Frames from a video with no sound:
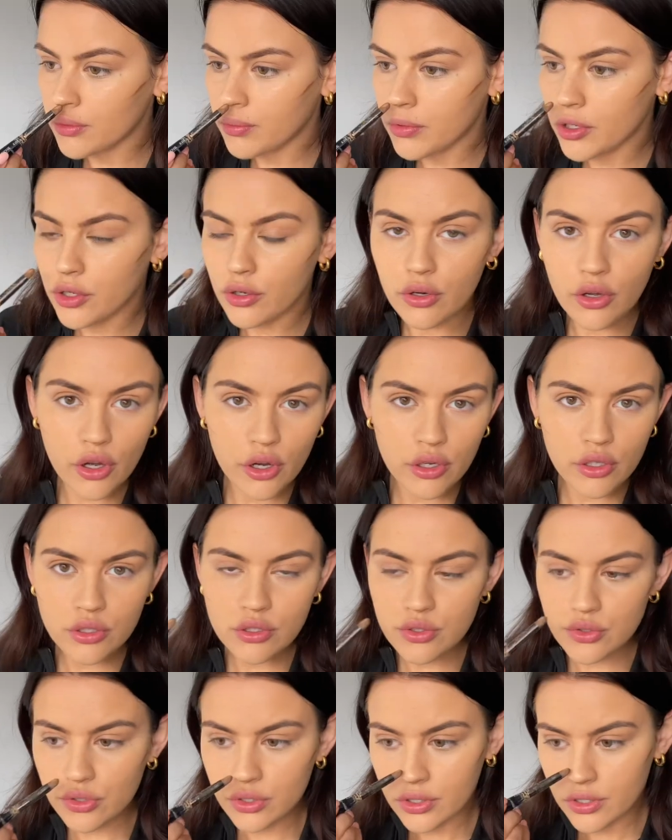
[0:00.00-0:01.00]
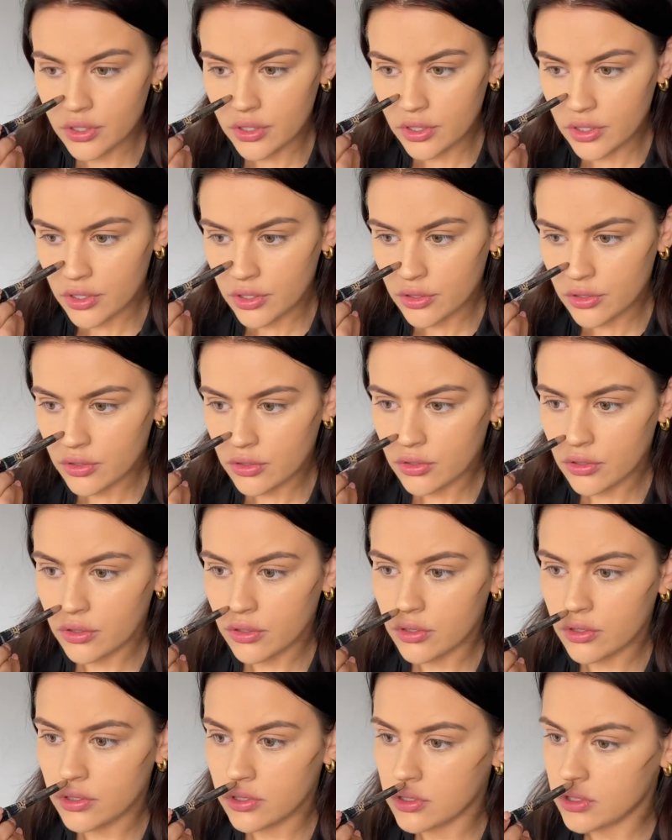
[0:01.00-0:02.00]
my nose, on
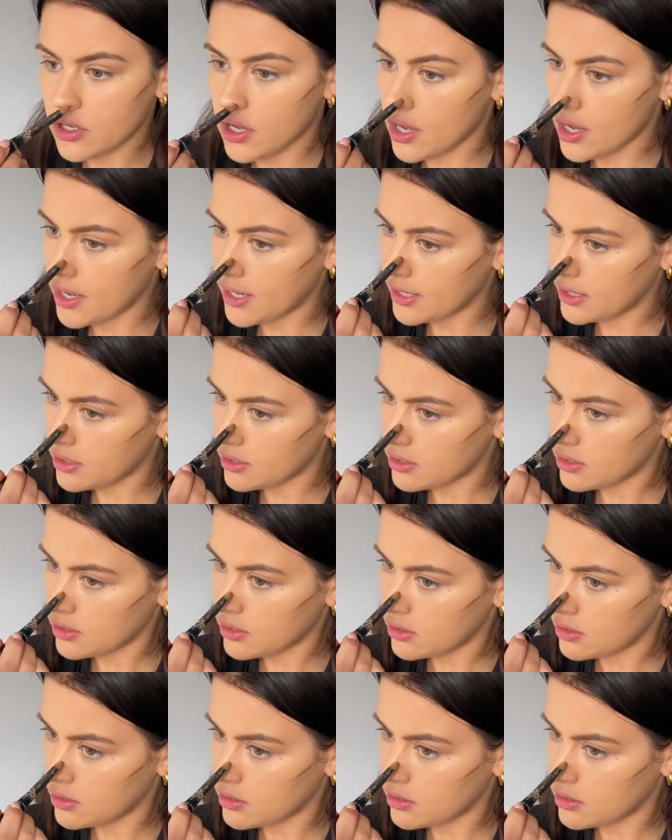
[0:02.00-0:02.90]
the sides.